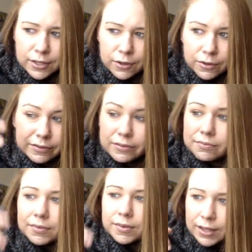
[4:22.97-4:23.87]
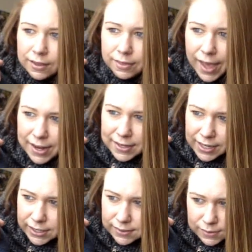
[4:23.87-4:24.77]
So that
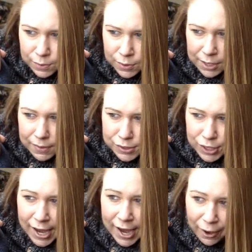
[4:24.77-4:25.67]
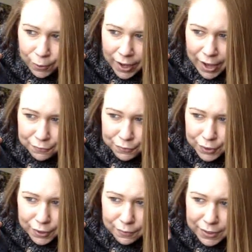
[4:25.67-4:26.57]
test was pretty much out
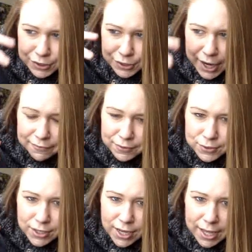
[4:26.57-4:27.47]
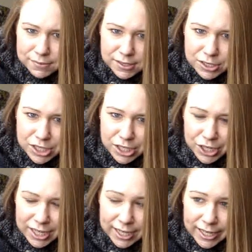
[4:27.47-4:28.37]
after we tried a few times, and she
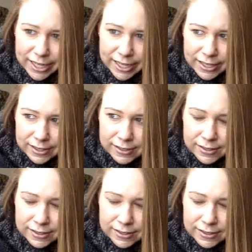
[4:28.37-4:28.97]
couldn't get it.